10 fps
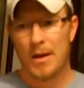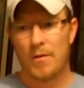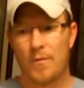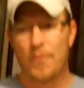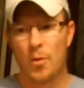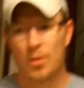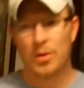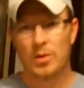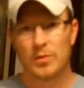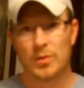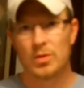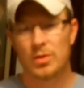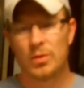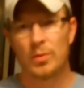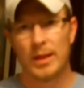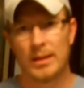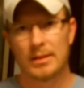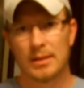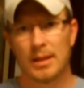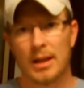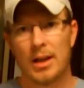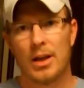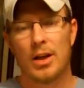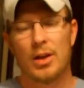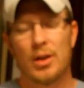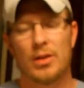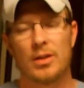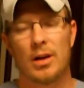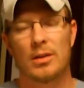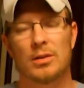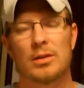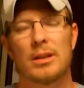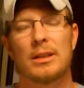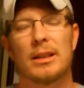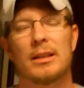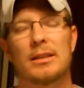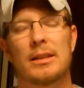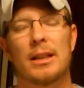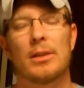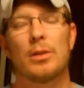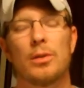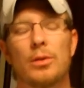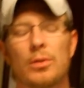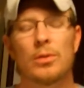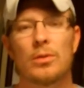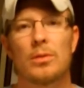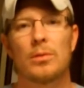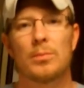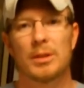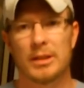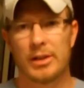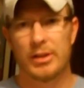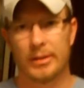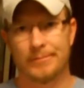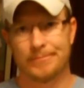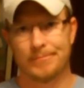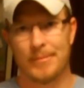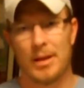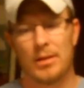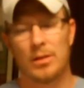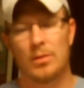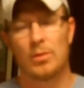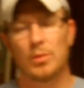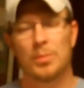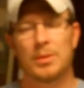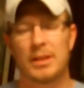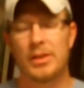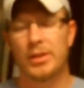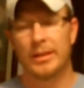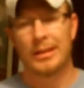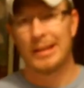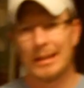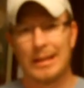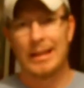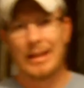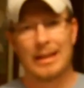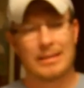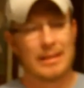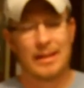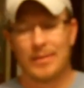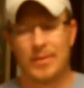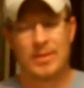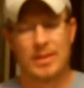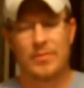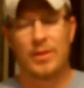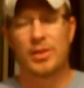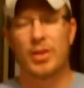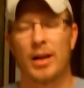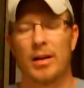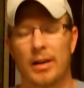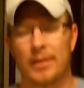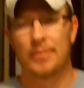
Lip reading: For those first 2 weeks, the doctor's going to tell you to stay in a neutral position. The neutral position it's very generic.